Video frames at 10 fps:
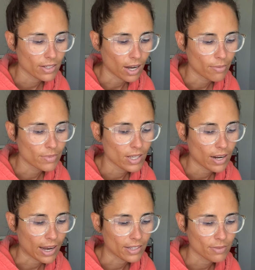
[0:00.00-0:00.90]
comes and
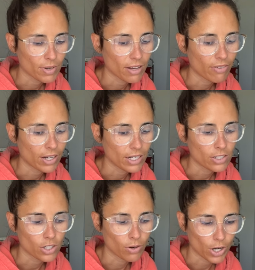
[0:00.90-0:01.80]
asks me if I need
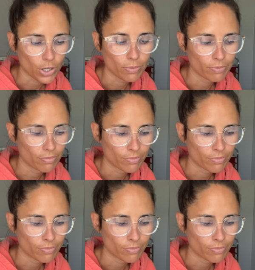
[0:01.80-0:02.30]
to go home.